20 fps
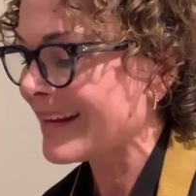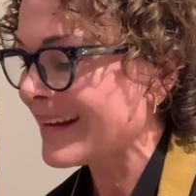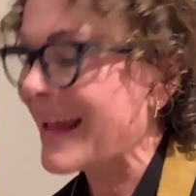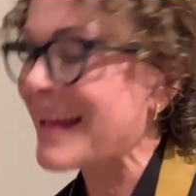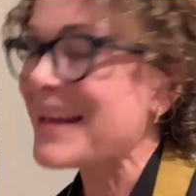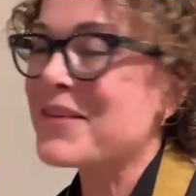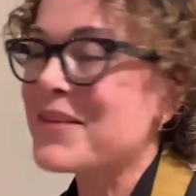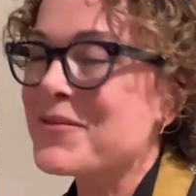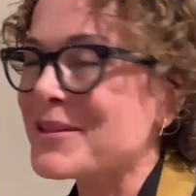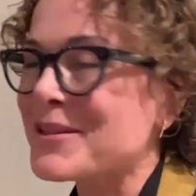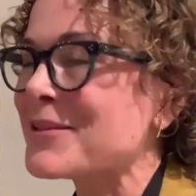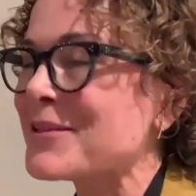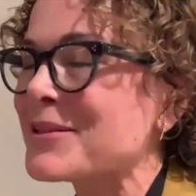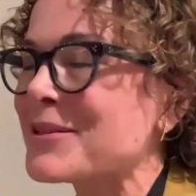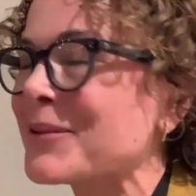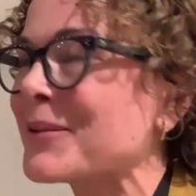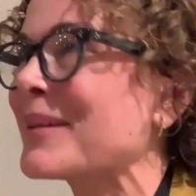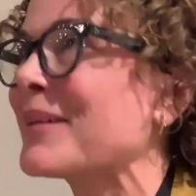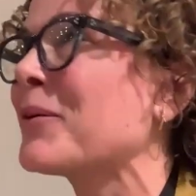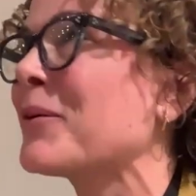And he was
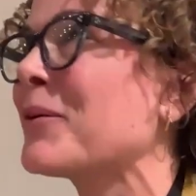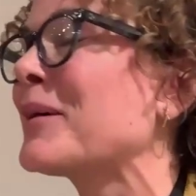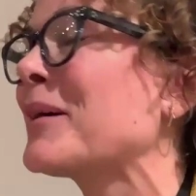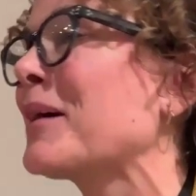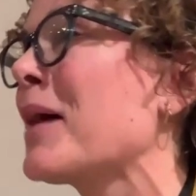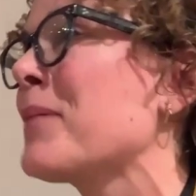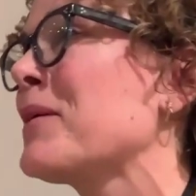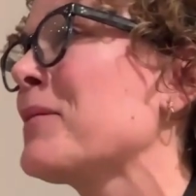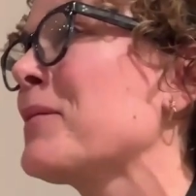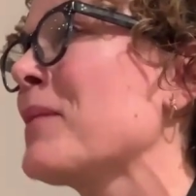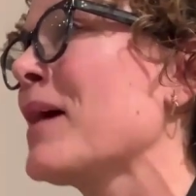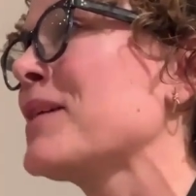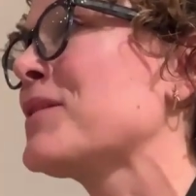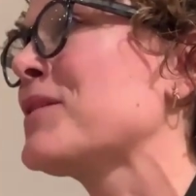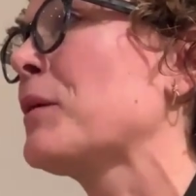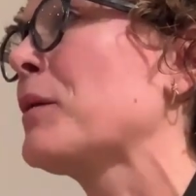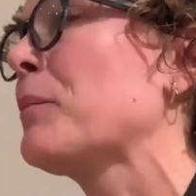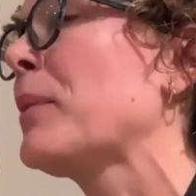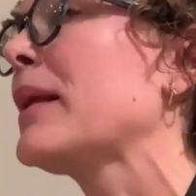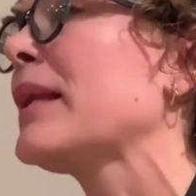also an origami
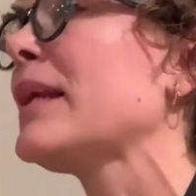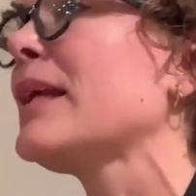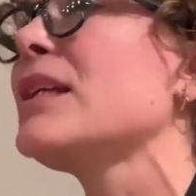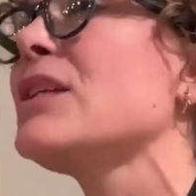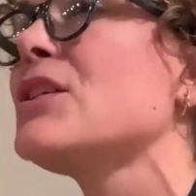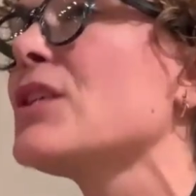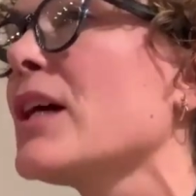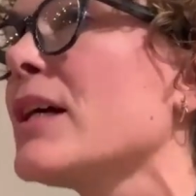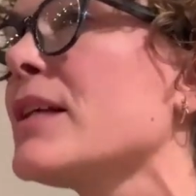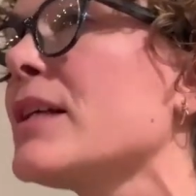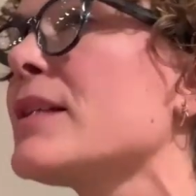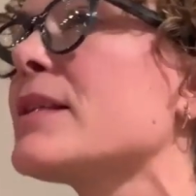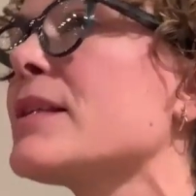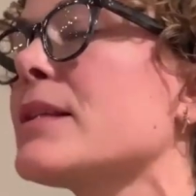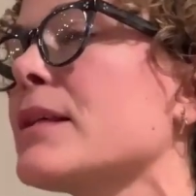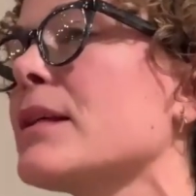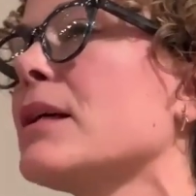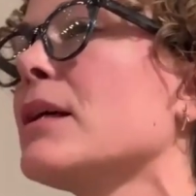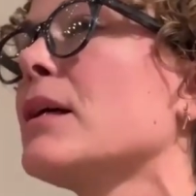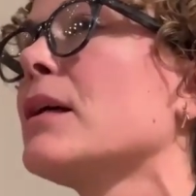master, but he
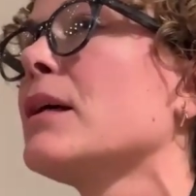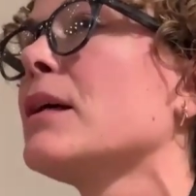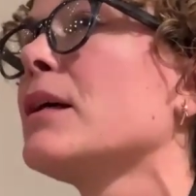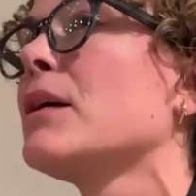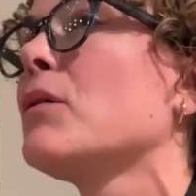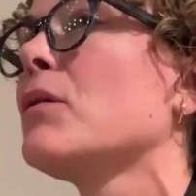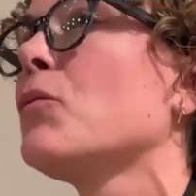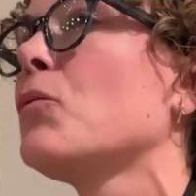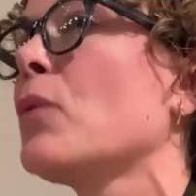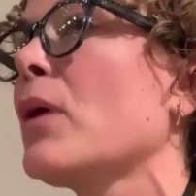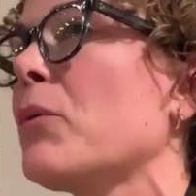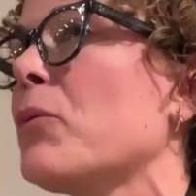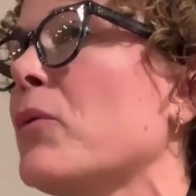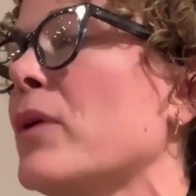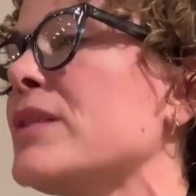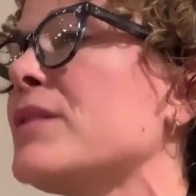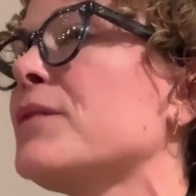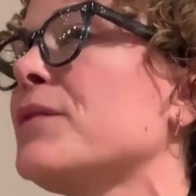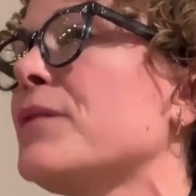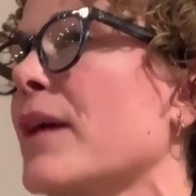just
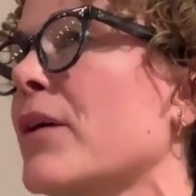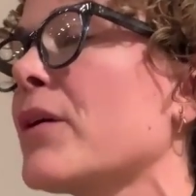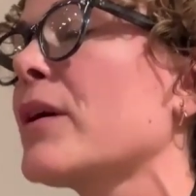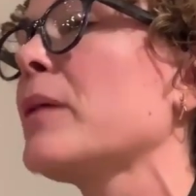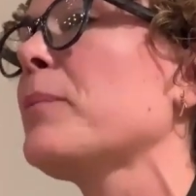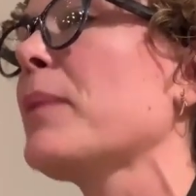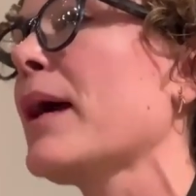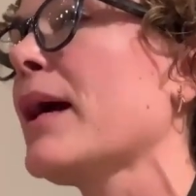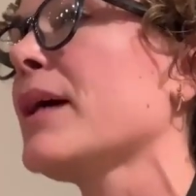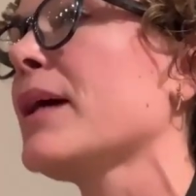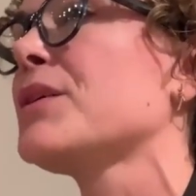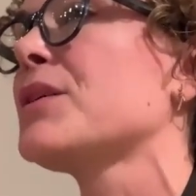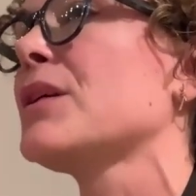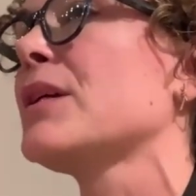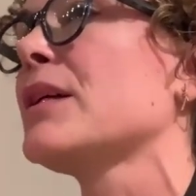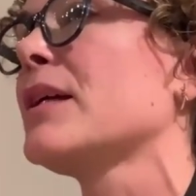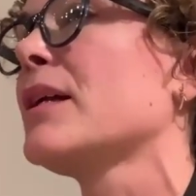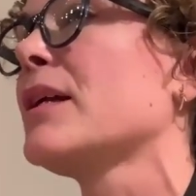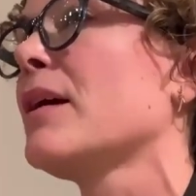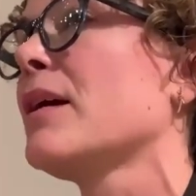was very
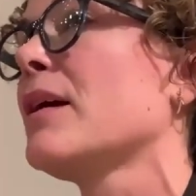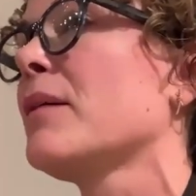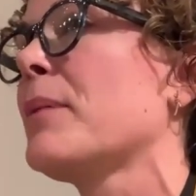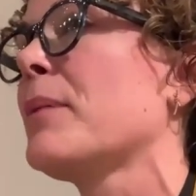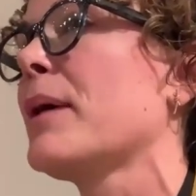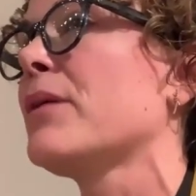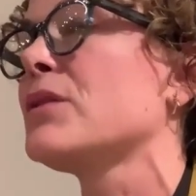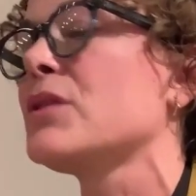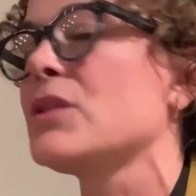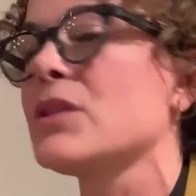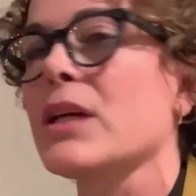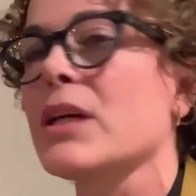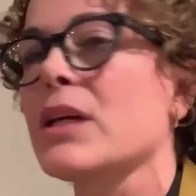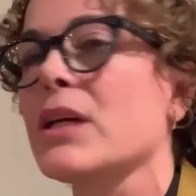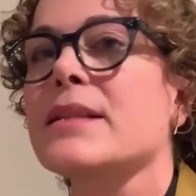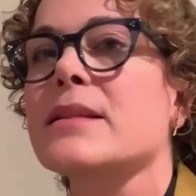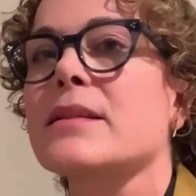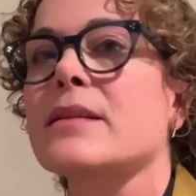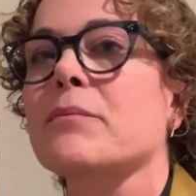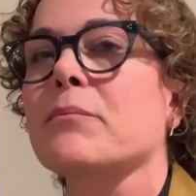passionate about
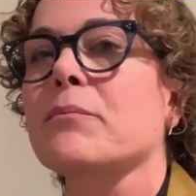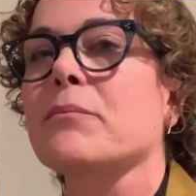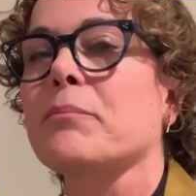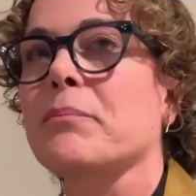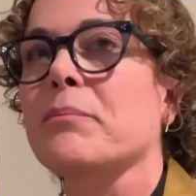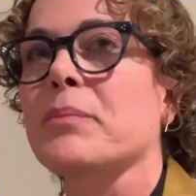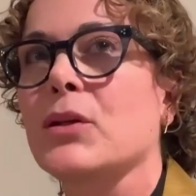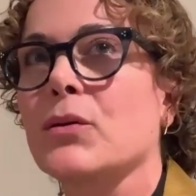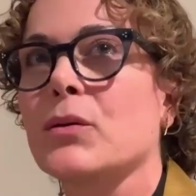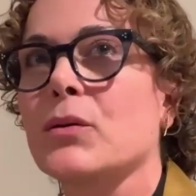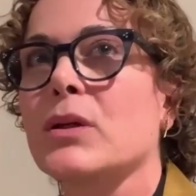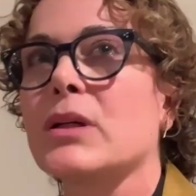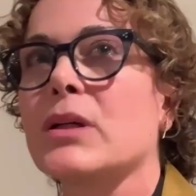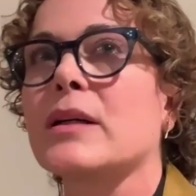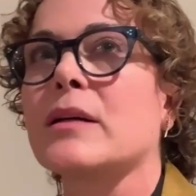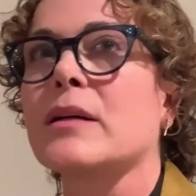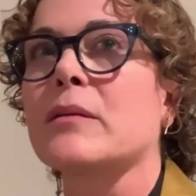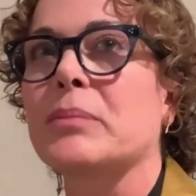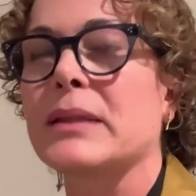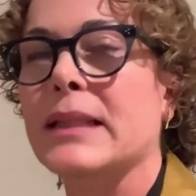just
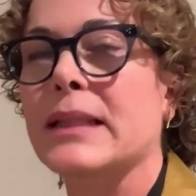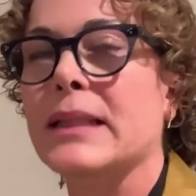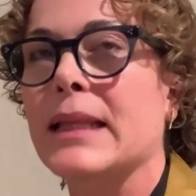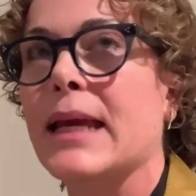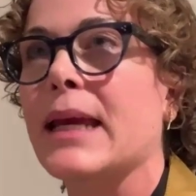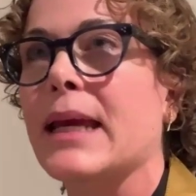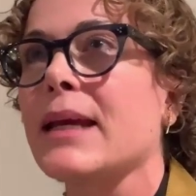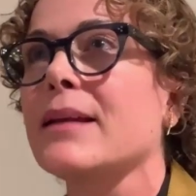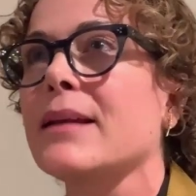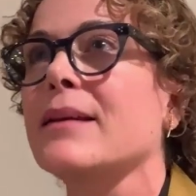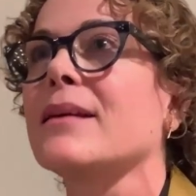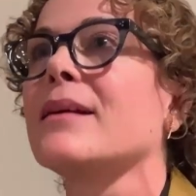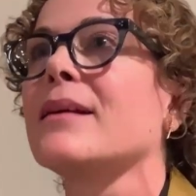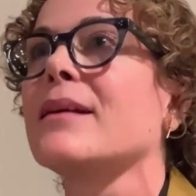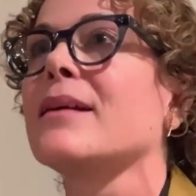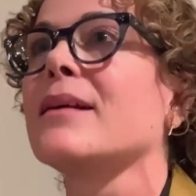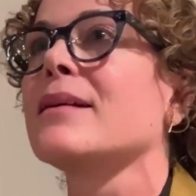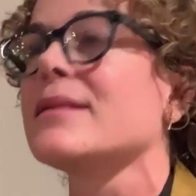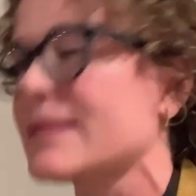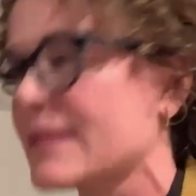pure, plain
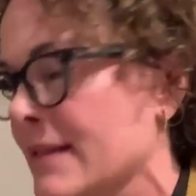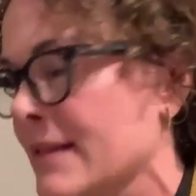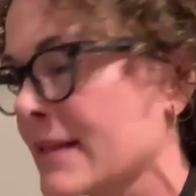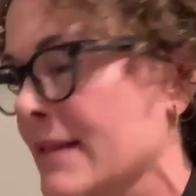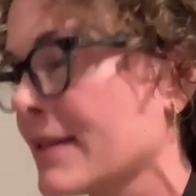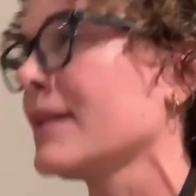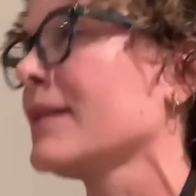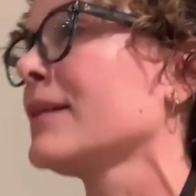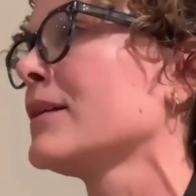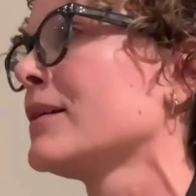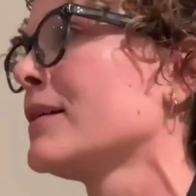sitting